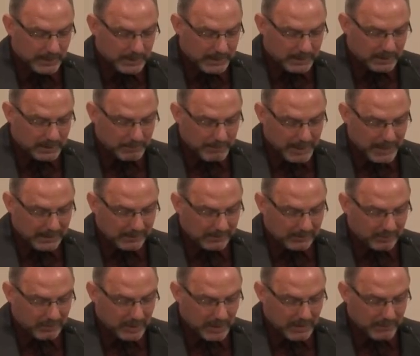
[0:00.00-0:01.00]
and
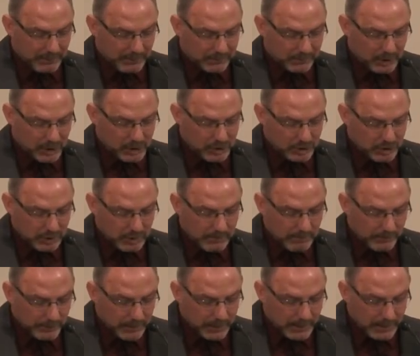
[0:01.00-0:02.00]
commanded them that they should
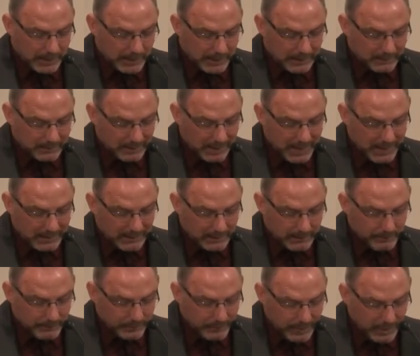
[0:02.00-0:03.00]
uh, take
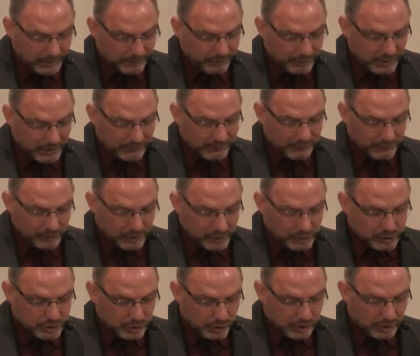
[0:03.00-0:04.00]
nothing for their
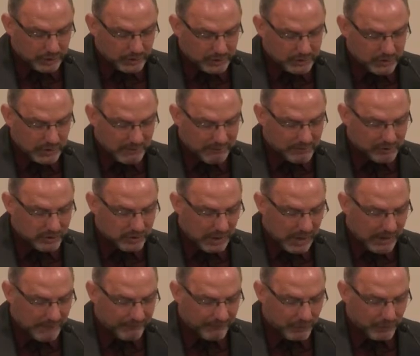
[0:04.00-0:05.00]
journey save a
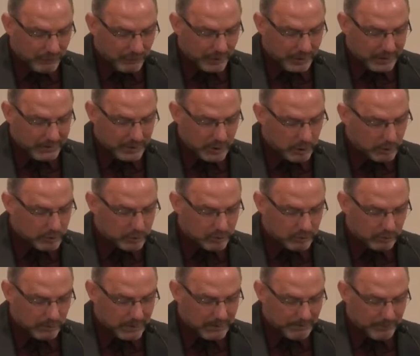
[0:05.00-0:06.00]
staff only, no
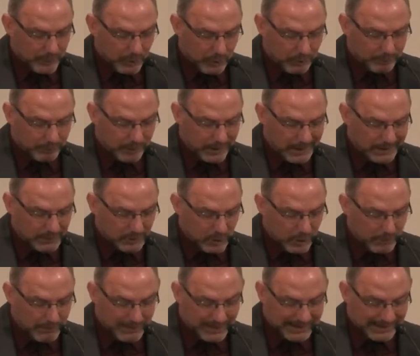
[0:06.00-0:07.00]
scrip, no bread,
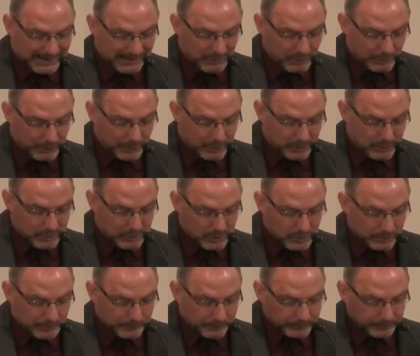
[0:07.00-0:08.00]
no money in their purse,
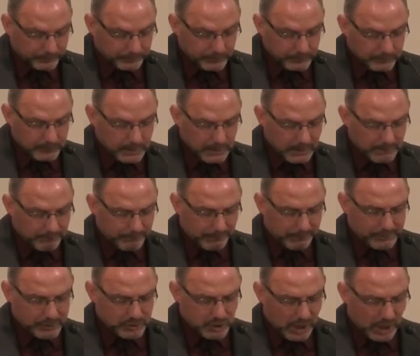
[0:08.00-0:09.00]

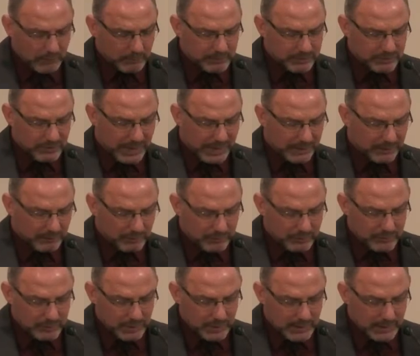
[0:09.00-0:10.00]
but be shod with
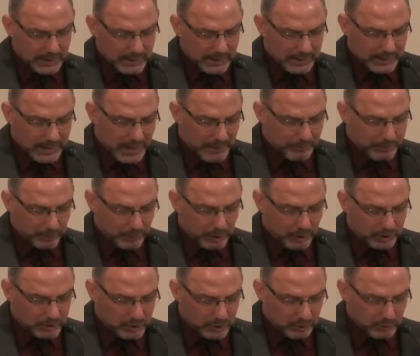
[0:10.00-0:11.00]
sandals, and not put
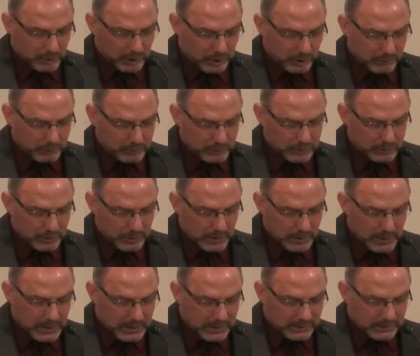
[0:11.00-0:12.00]
on two coats.
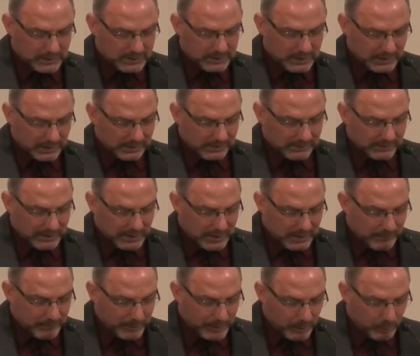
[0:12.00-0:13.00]
And he said unto
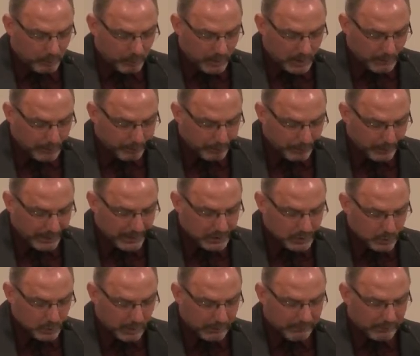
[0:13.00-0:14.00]
them, In what
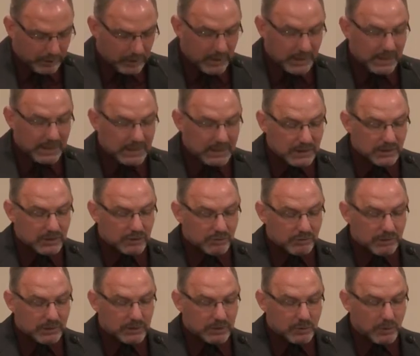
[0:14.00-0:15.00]
place soever ye
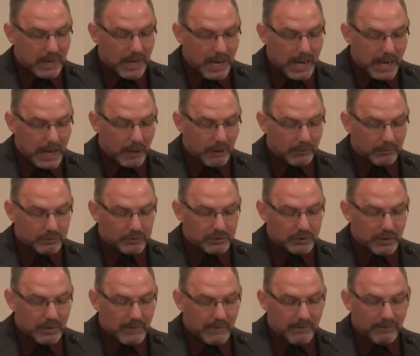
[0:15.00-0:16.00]
enter into a
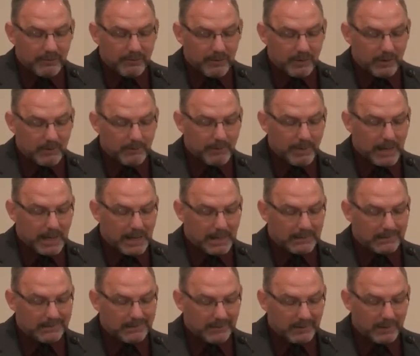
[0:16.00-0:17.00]
house, there
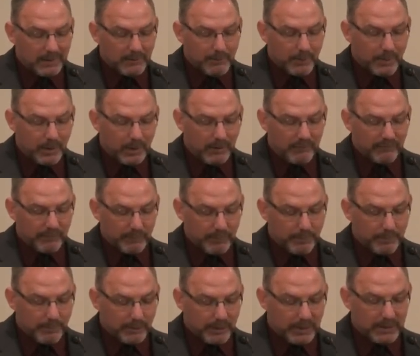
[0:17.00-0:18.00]
abide till ye depart from the
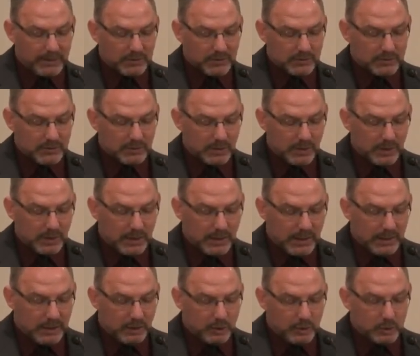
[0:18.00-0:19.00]
place.
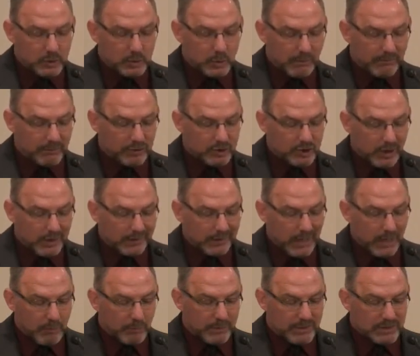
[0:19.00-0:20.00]
And whosoever shall
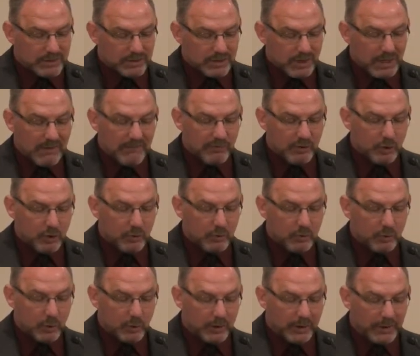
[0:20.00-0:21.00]
not receive you,
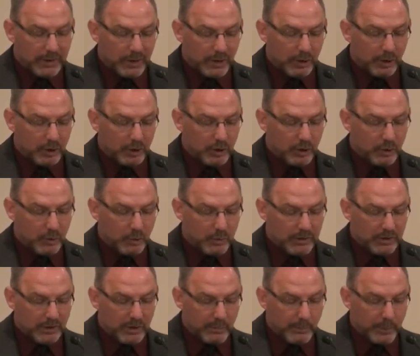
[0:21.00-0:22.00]
nor hear you,
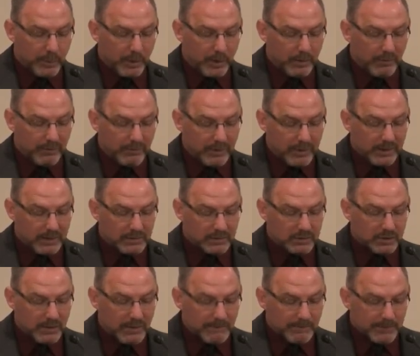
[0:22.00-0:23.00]
when ye depart
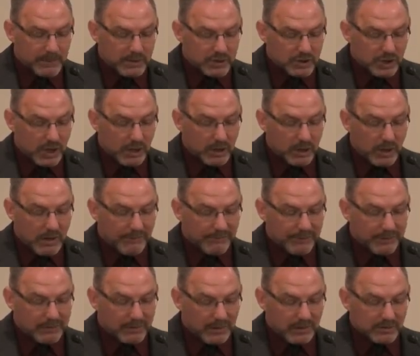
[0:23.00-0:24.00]
thence, shake off
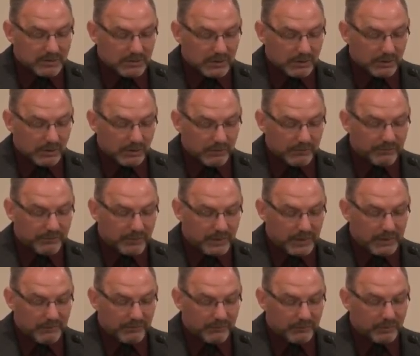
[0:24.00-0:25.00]
the dust under your
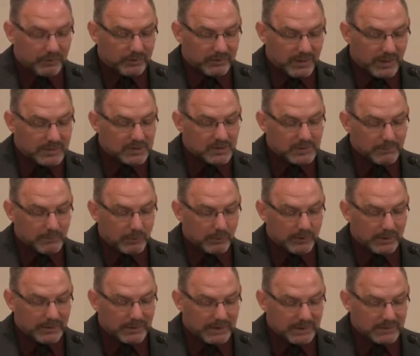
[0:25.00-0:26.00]
feet for a
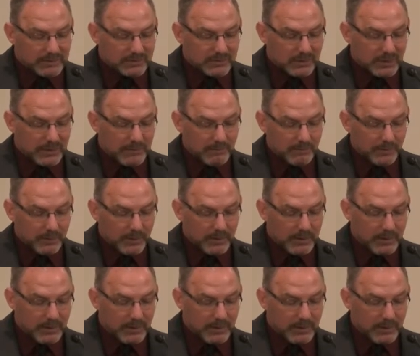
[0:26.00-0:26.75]
testimony against them.